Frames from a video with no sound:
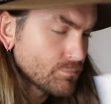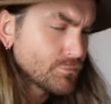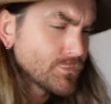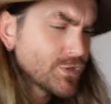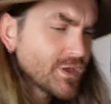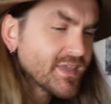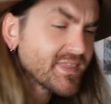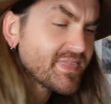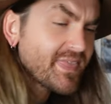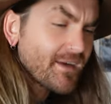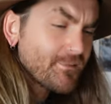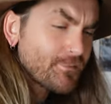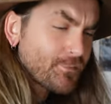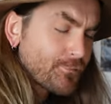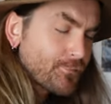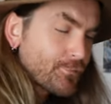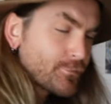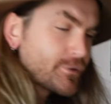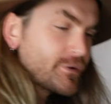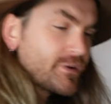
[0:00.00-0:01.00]
You get that
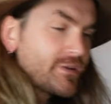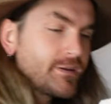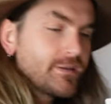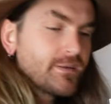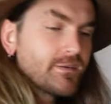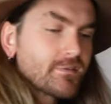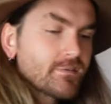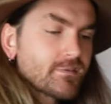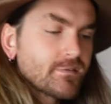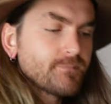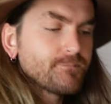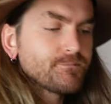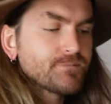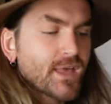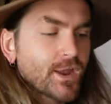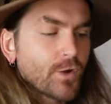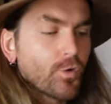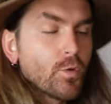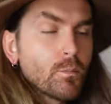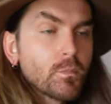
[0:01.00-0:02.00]
fruitiness,
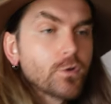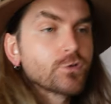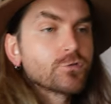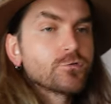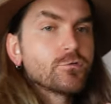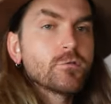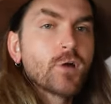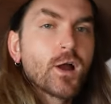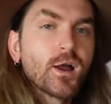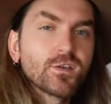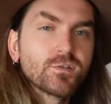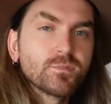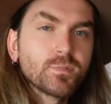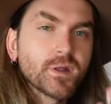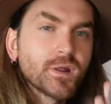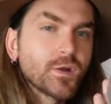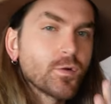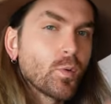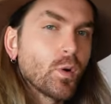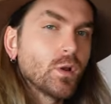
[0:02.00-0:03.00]
that almost
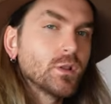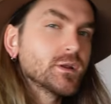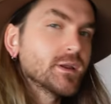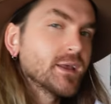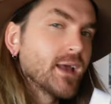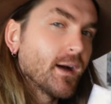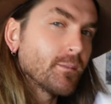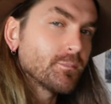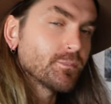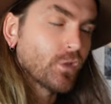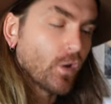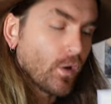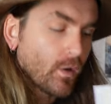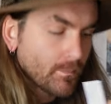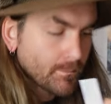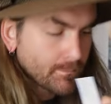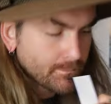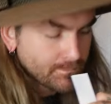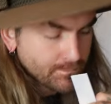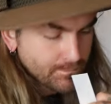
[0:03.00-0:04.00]
raspberry quality up
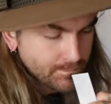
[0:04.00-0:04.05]
top.